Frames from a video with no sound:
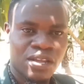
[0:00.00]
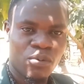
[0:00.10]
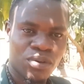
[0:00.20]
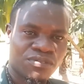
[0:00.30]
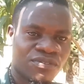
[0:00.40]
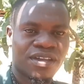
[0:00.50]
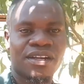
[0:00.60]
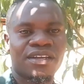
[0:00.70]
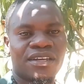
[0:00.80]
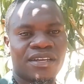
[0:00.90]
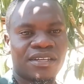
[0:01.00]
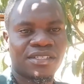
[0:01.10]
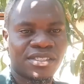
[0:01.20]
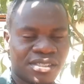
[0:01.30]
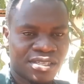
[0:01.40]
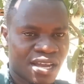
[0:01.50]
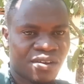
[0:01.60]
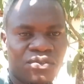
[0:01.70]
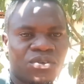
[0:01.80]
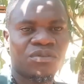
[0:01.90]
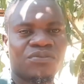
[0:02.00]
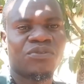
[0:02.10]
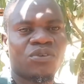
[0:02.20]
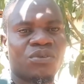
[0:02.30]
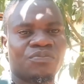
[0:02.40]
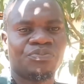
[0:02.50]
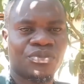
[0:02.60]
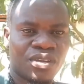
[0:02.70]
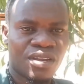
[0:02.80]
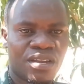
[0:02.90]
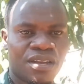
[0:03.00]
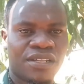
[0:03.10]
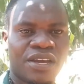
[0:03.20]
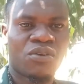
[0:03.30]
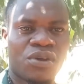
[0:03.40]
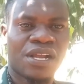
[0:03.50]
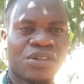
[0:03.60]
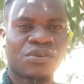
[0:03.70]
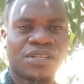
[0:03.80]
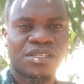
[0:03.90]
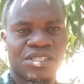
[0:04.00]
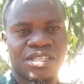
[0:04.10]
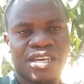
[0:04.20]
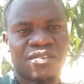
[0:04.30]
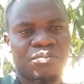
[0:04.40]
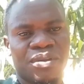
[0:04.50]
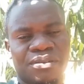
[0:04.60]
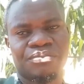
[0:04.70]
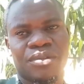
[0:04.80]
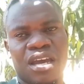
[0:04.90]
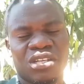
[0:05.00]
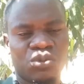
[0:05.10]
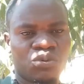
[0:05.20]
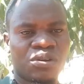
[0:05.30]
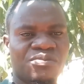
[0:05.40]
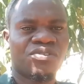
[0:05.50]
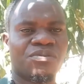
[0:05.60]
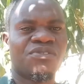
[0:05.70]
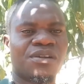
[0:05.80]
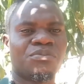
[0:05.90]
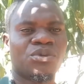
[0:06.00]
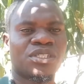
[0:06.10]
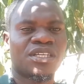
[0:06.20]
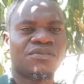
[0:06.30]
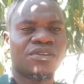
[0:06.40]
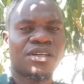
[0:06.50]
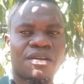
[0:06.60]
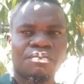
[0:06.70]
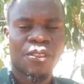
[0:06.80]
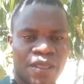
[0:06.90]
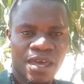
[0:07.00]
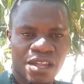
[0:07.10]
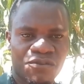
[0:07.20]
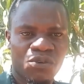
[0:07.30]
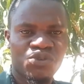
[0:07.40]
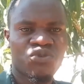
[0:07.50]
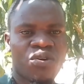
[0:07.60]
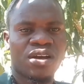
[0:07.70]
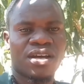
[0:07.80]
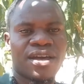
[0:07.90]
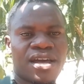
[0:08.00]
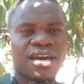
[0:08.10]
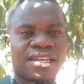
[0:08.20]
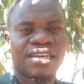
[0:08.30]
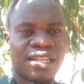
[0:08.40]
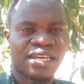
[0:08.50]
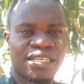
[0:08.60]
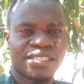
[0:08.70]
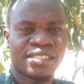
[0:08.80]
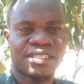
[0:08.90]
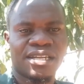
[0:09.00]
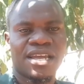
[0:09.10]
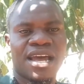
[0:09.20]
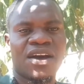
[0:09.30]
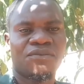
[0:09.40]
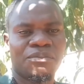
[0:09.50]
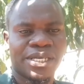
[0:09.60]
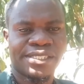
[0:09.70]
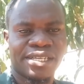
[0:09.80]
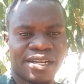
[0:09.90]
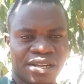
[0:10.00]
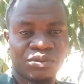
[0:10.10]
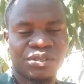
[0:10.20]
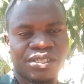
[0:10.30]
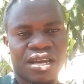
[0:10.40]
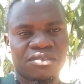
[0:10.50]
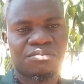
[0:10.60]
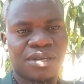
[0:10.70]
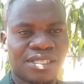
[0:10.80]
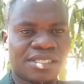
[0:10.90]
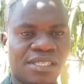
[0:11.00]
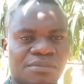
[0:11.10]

very thankful for the correction that she gave me. I took it very positively, and for sure I realized I've messed around, I've messed up.